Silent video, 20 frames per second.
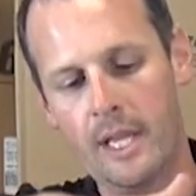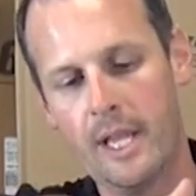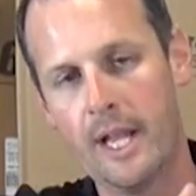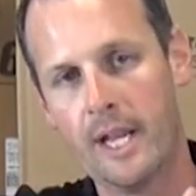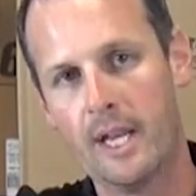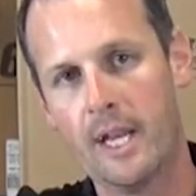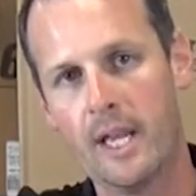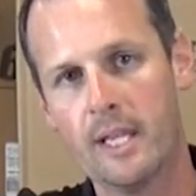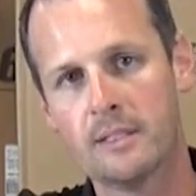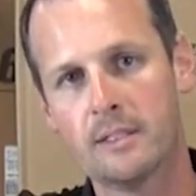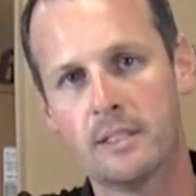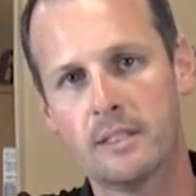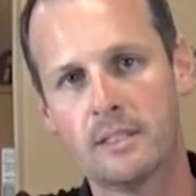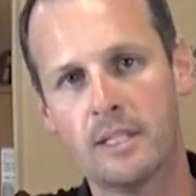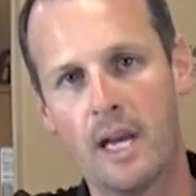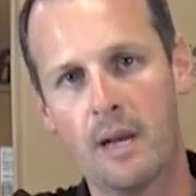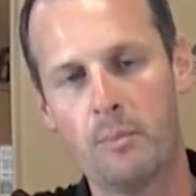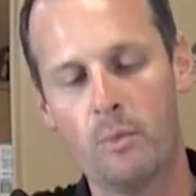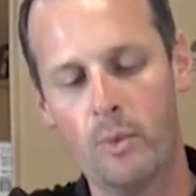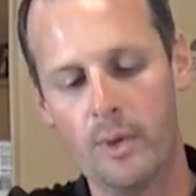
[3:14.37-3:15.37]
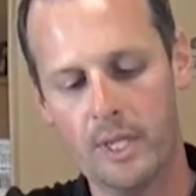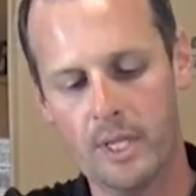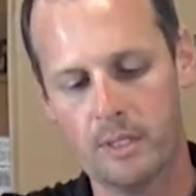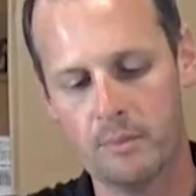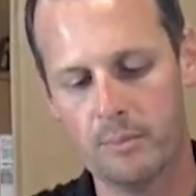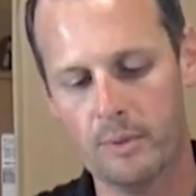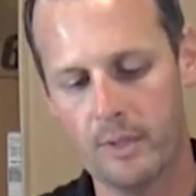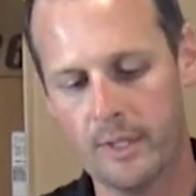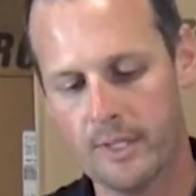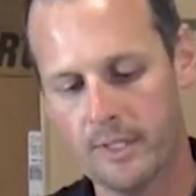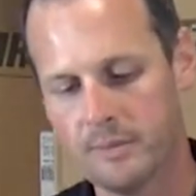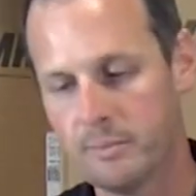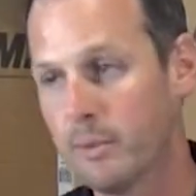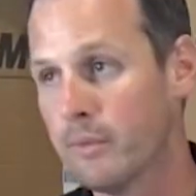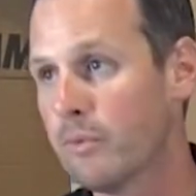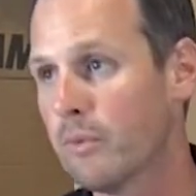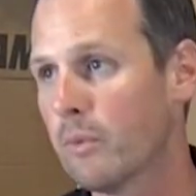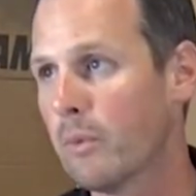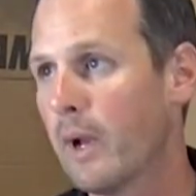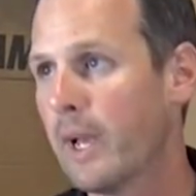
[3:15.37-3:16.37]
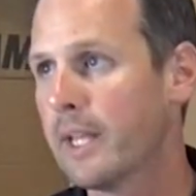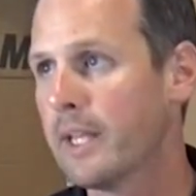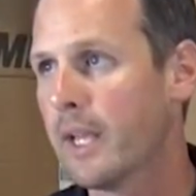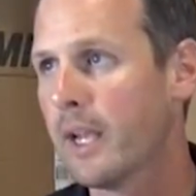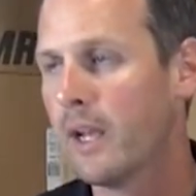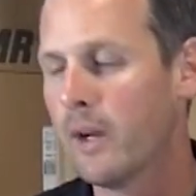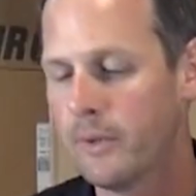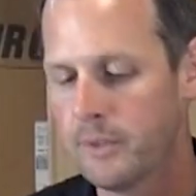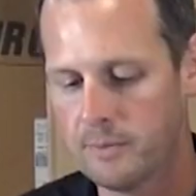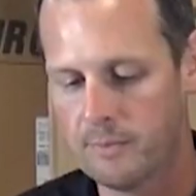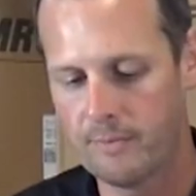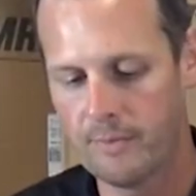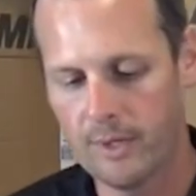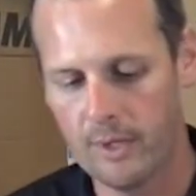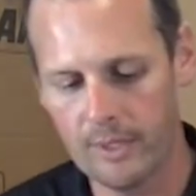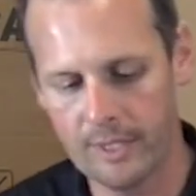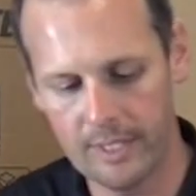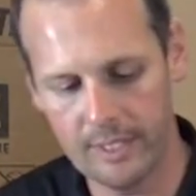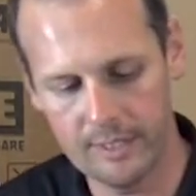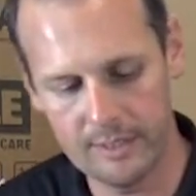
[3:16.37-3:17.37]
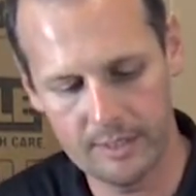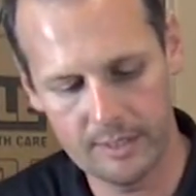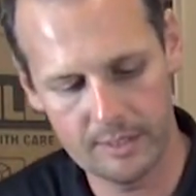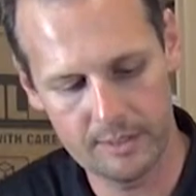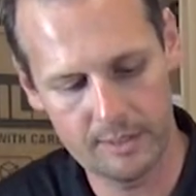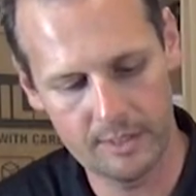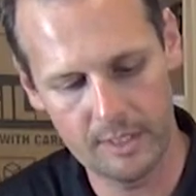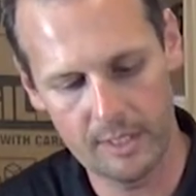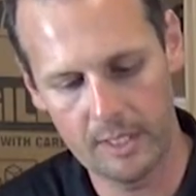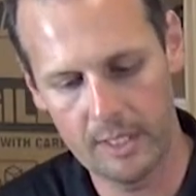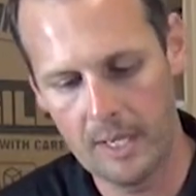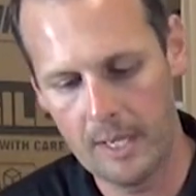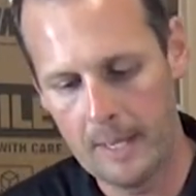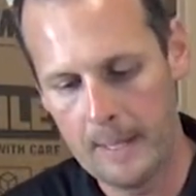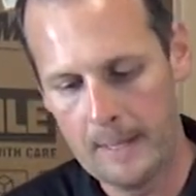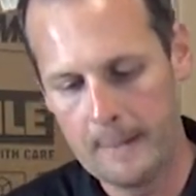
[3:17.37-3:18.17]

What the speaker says: and it has the top wing in place, but for right now it's very easy to see